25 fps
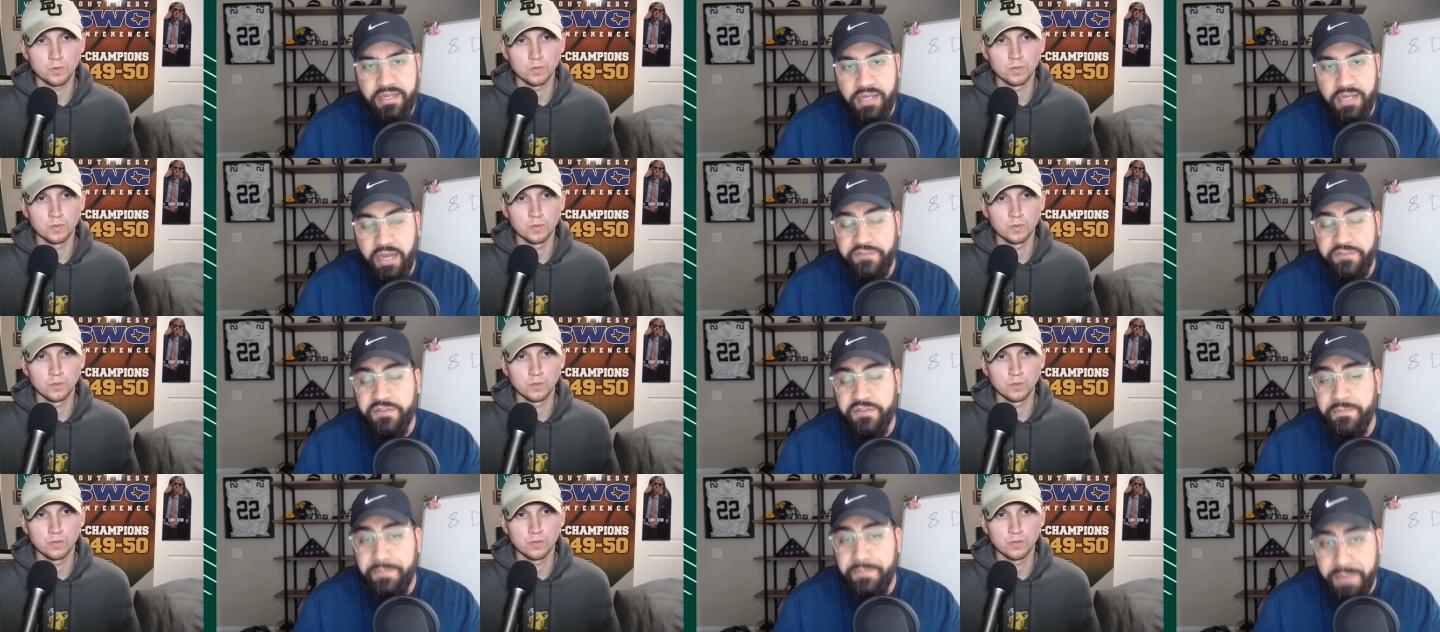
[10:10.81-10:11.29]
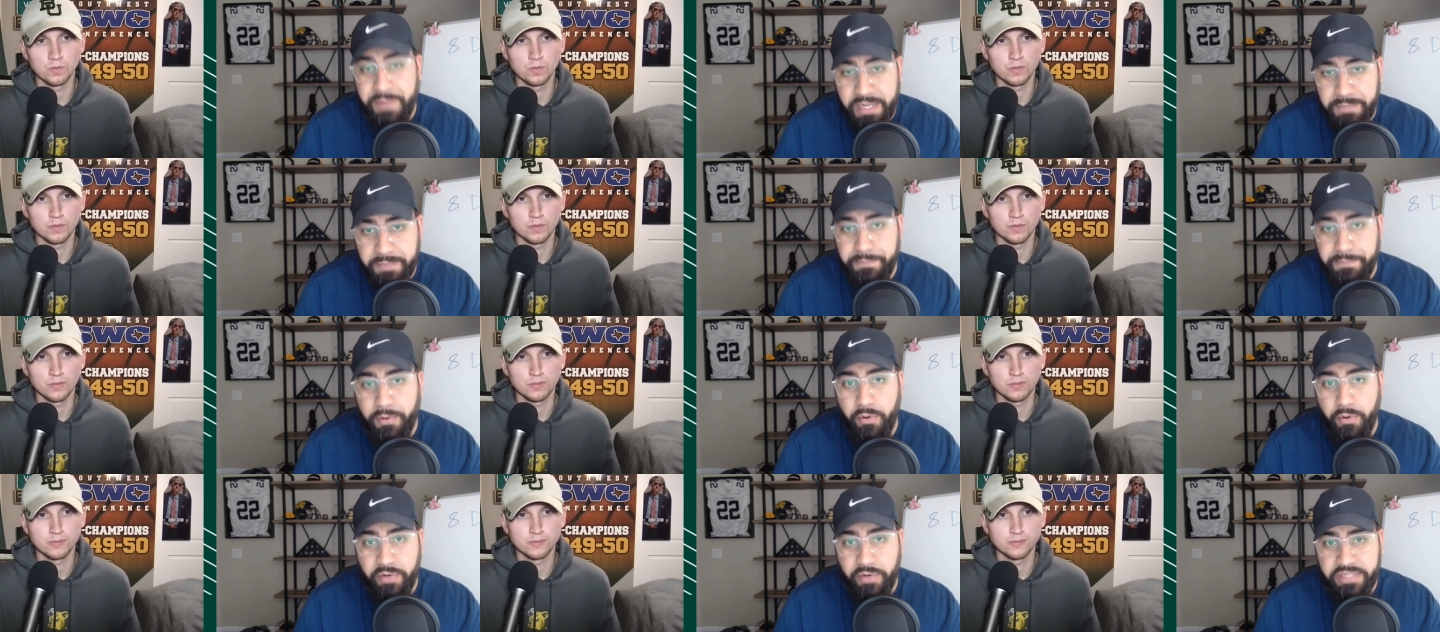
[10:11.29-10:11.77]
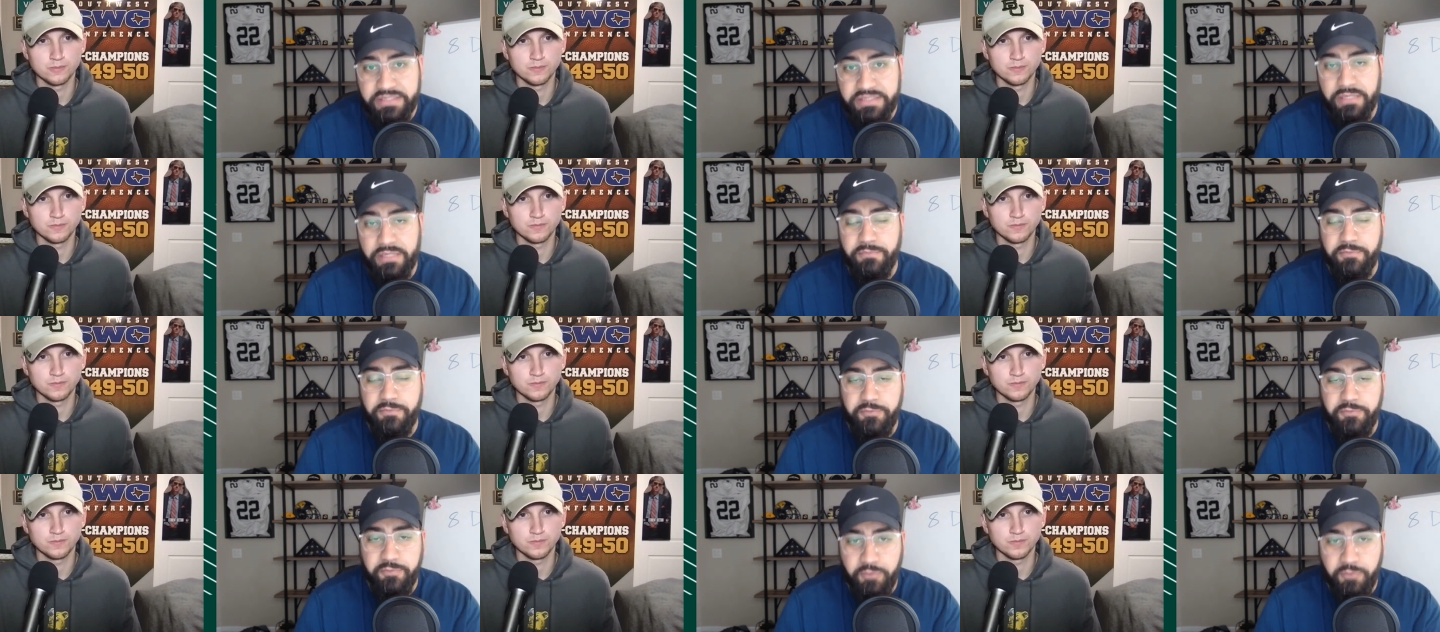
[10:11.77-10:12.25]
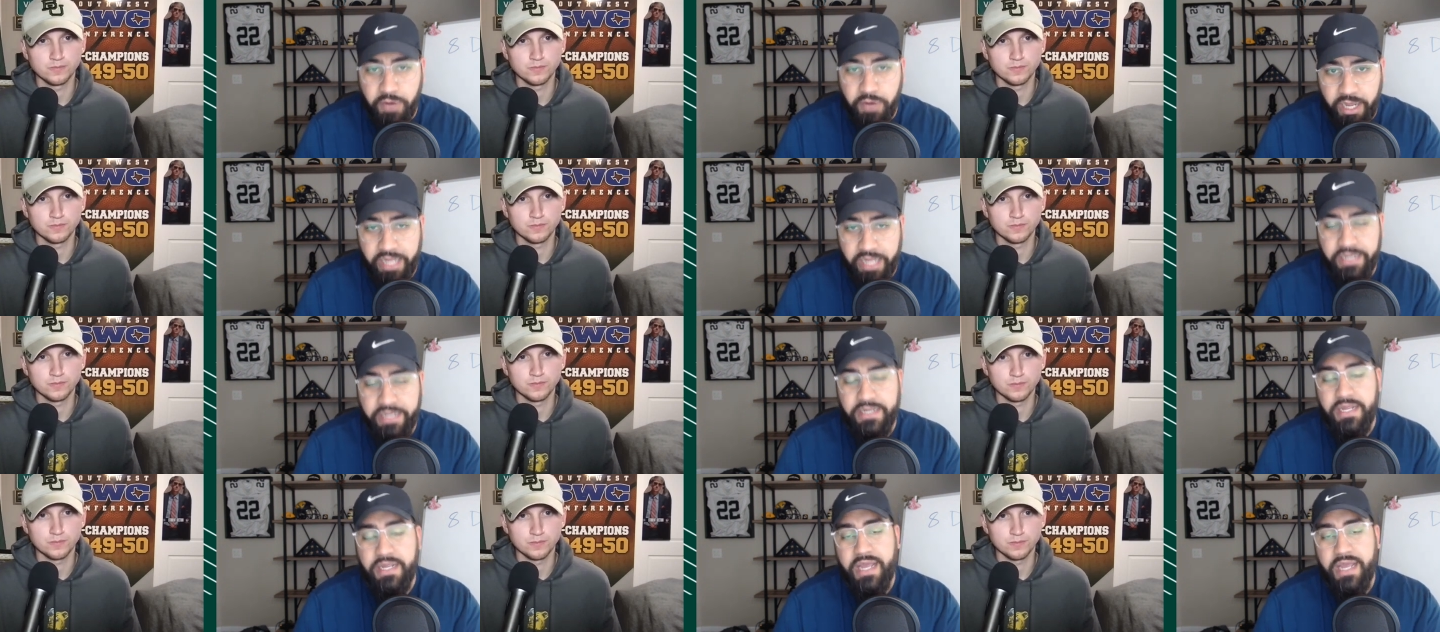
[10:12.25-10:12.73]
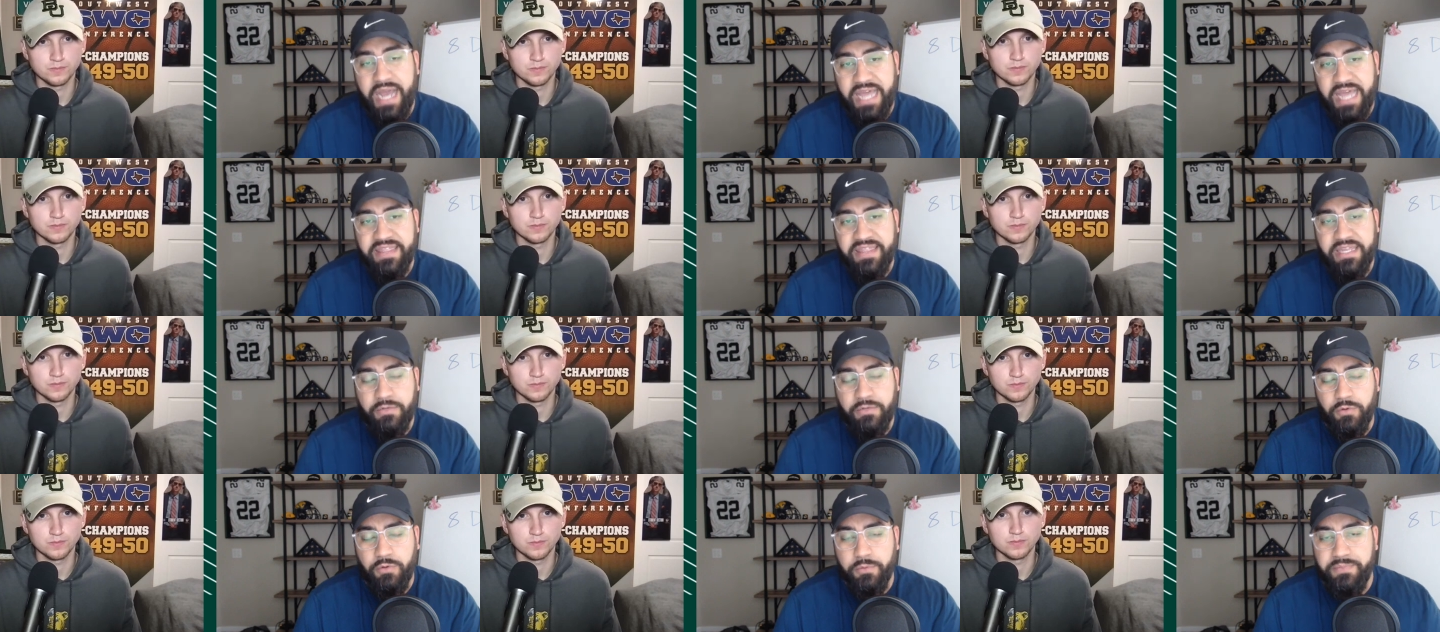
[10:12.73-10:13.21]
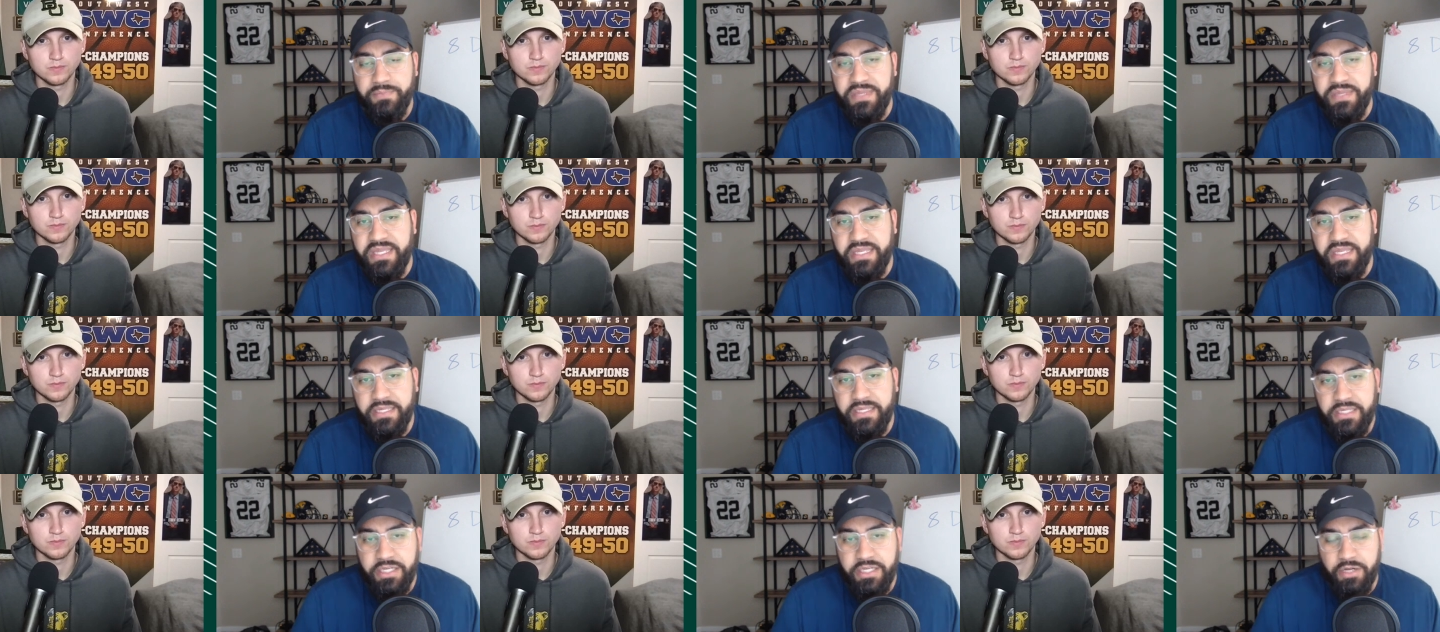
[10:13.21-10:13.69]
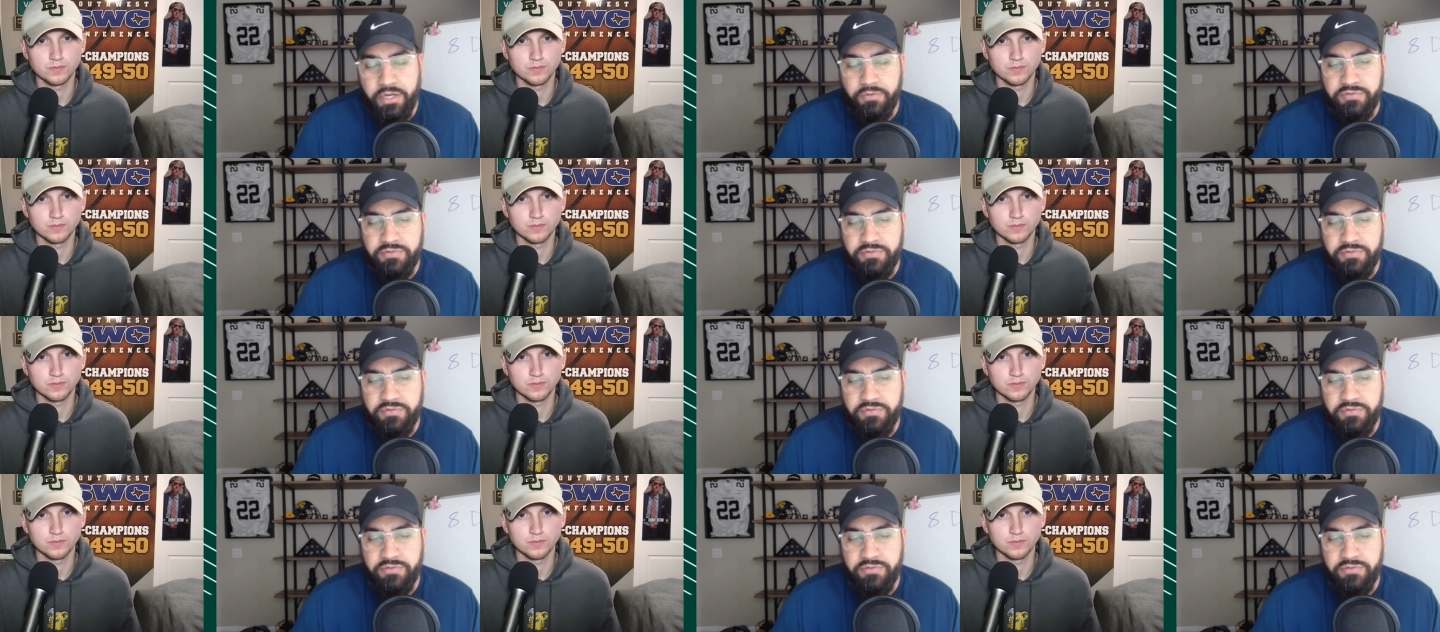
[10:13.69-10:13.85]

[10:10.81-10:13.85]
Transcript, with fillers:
Speaker 1: of the big boys up front i think will be you know